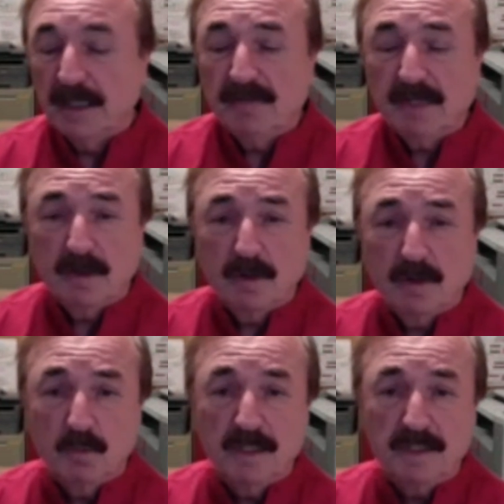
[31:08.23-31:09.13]
If you got a
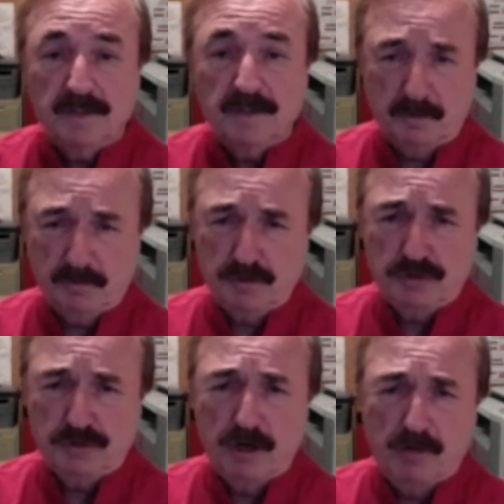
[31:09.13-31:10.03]
hole in one, he'd say,
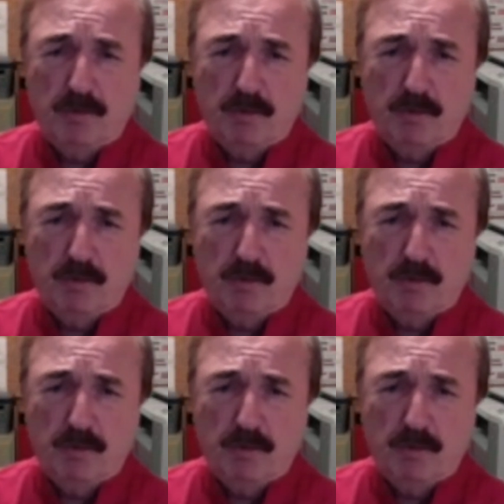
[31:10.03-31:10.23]
"Good shot,